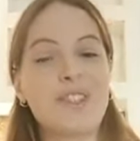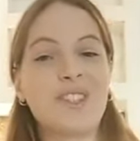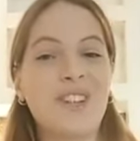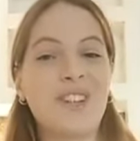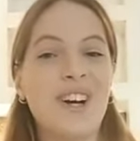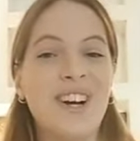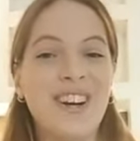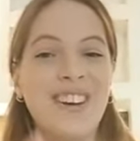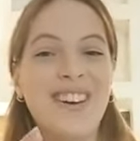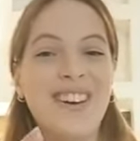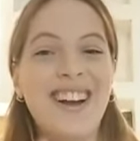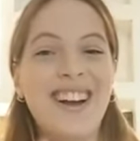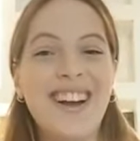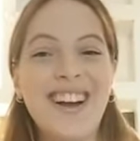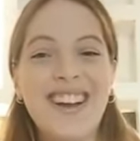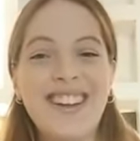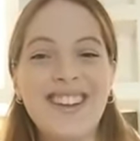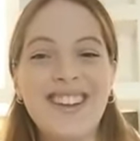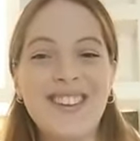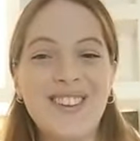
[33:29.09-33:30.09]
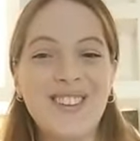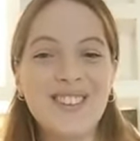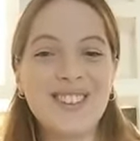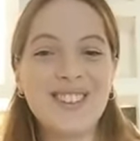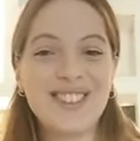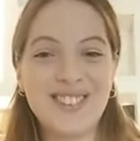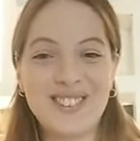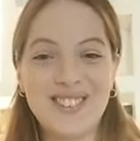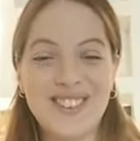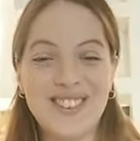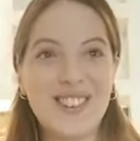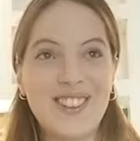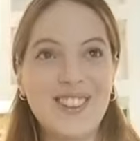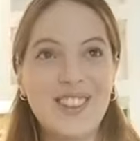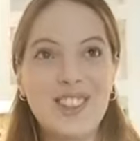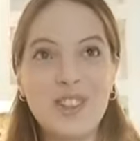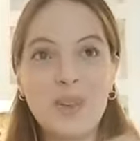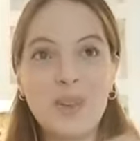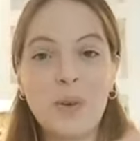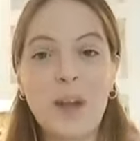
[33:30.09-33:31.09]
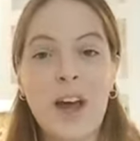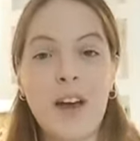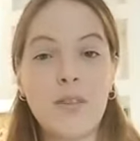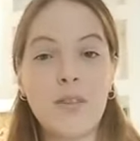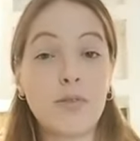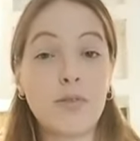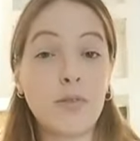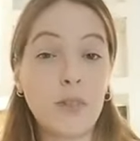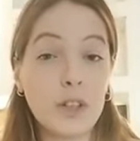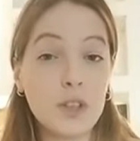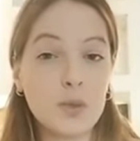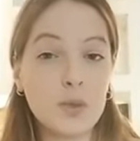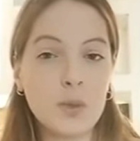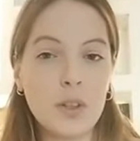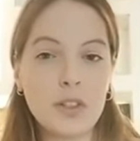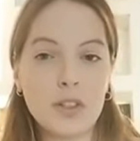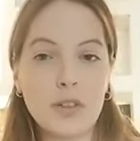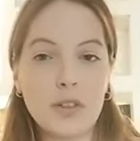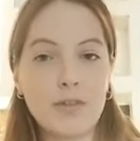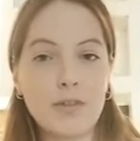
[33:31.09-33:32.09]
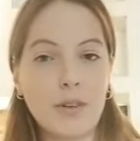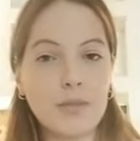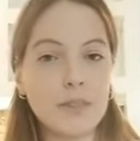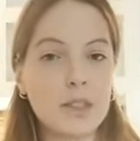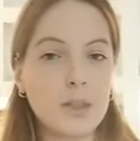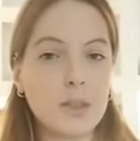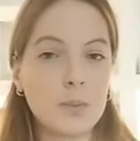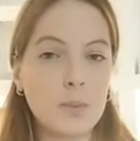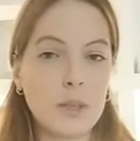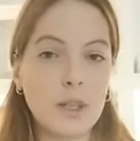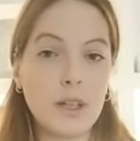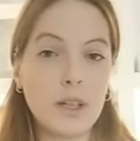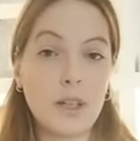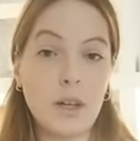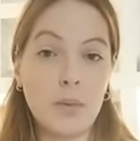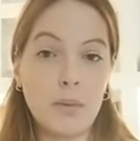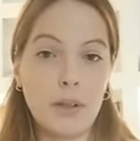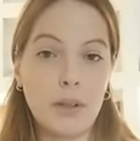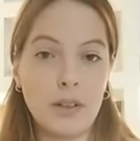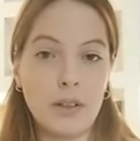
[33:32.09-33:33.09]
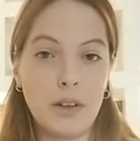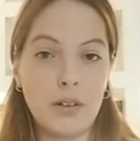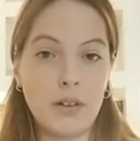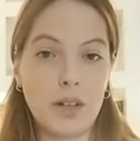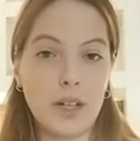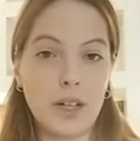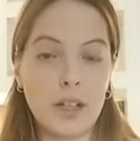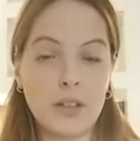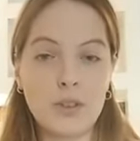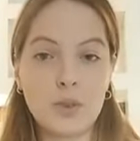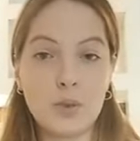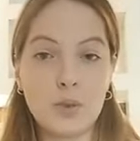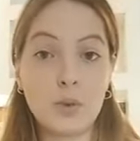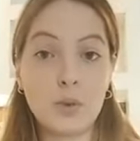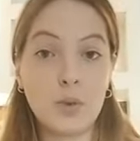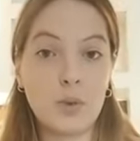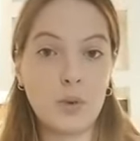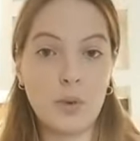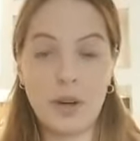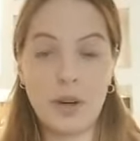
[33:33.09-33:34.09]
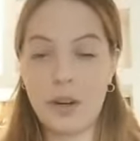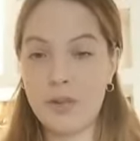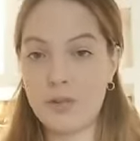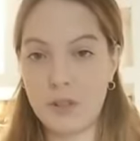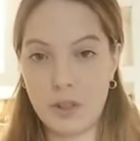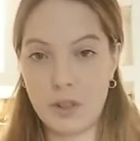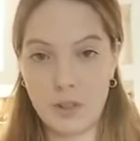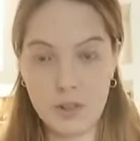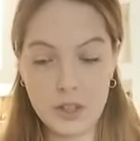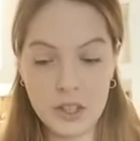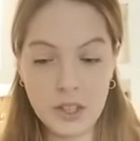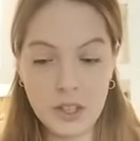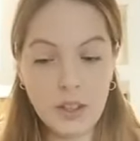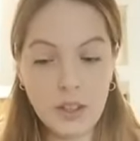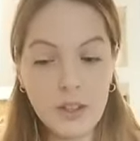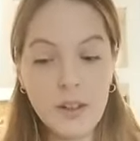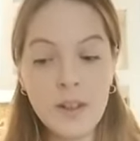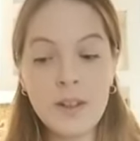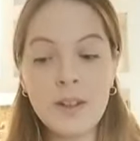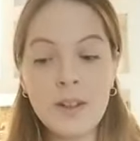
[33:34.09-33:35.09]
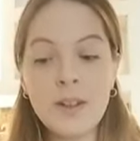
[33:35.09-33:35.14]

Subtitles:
So so you would have fresh water from the spring coming directly to wherever you're staying,